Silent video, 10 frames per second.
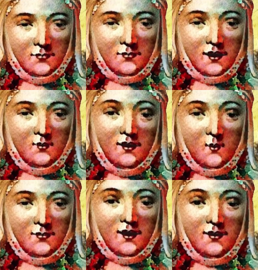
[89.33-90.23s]
He
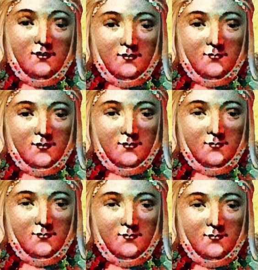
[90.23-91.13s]
came from Brittany.
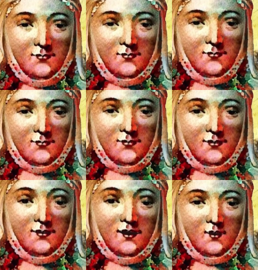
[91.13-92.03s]
It